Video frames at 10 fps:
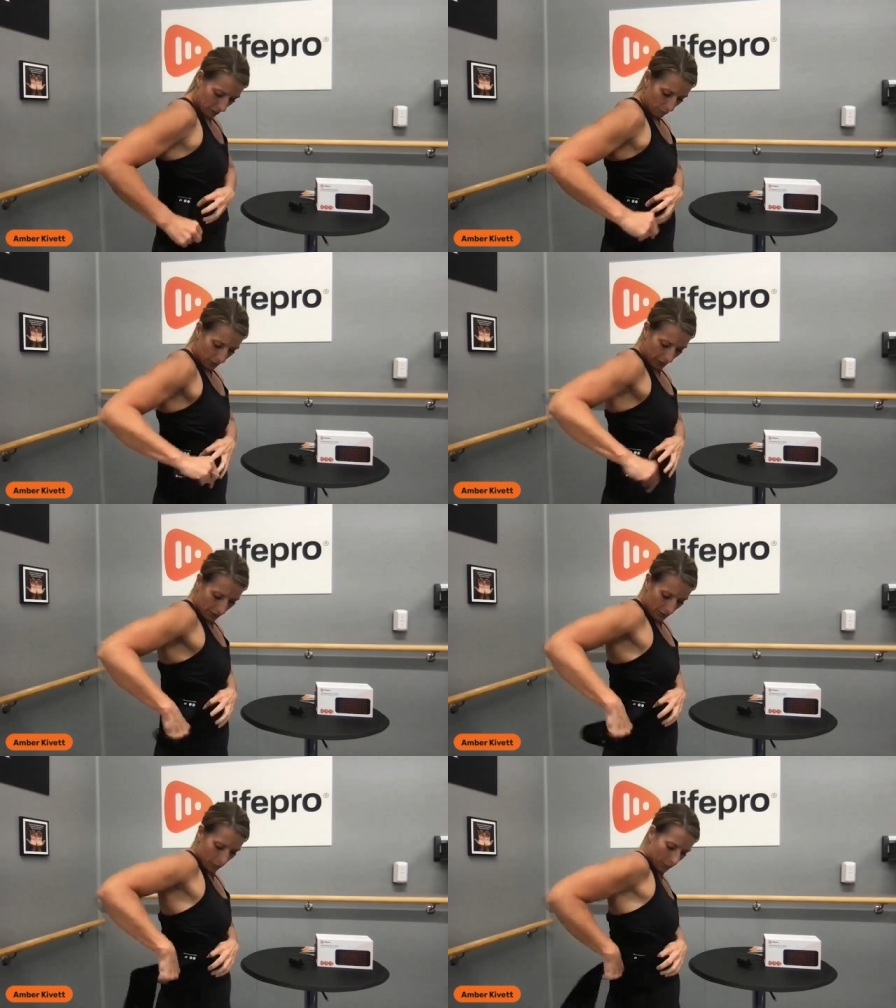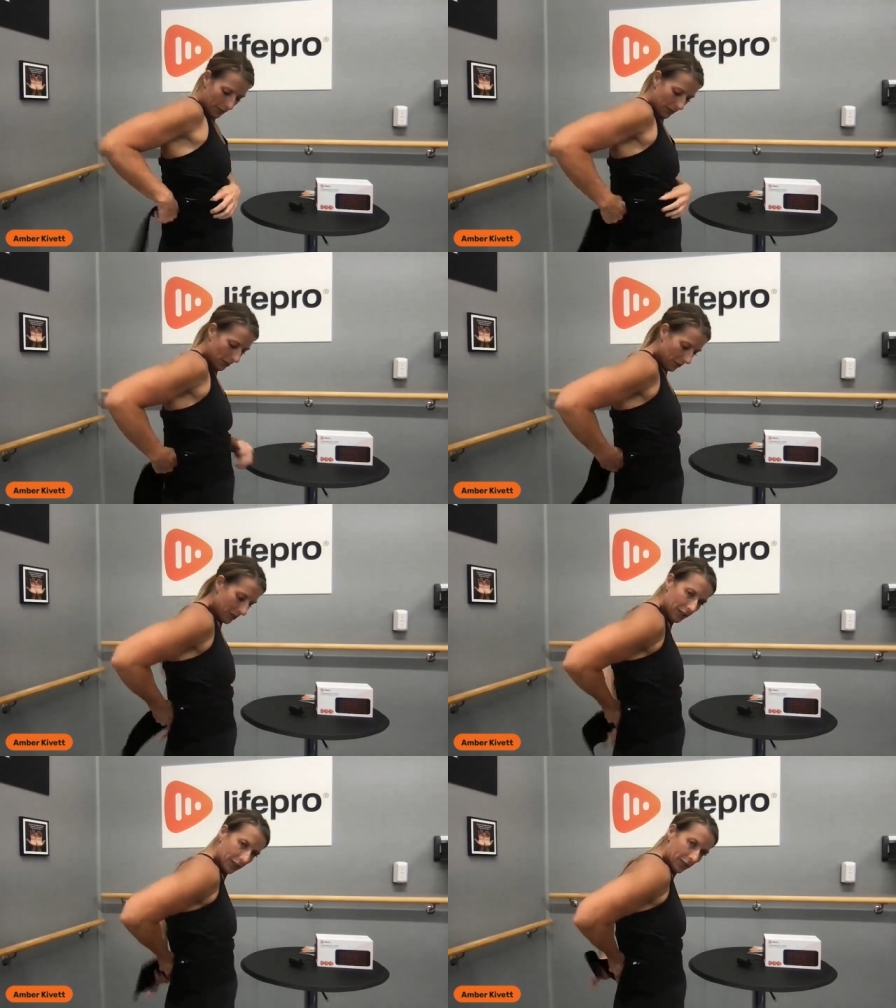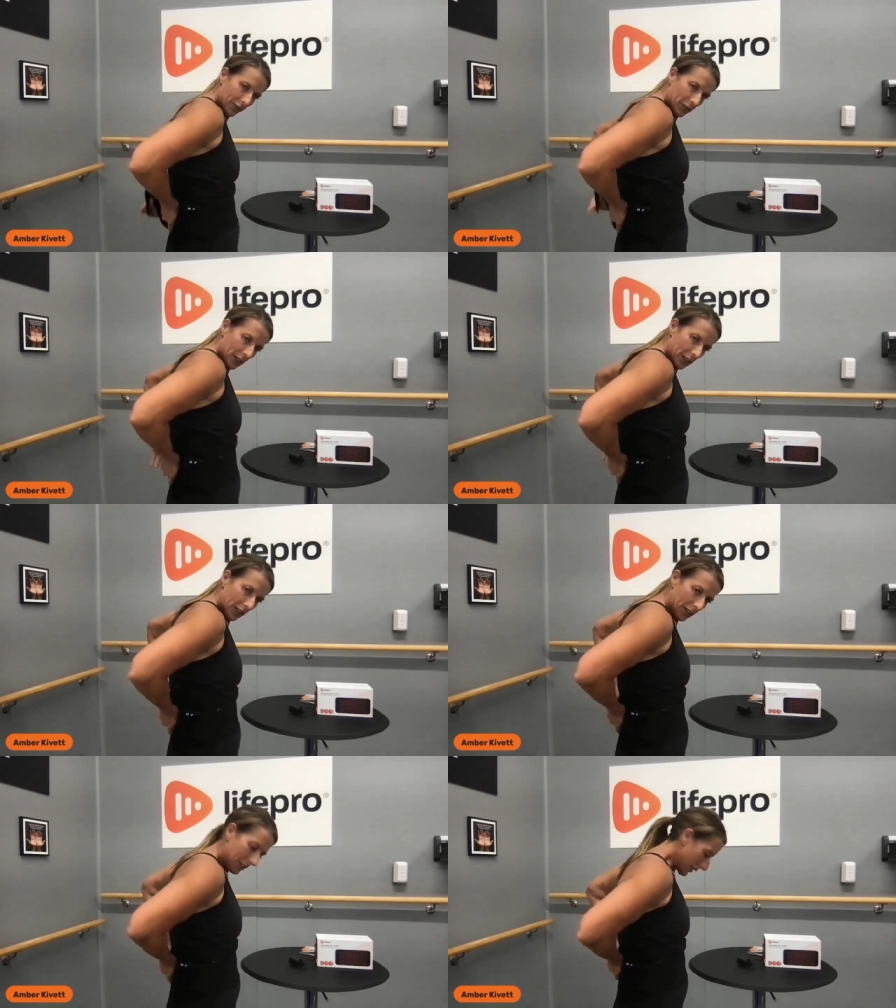Bring this around, and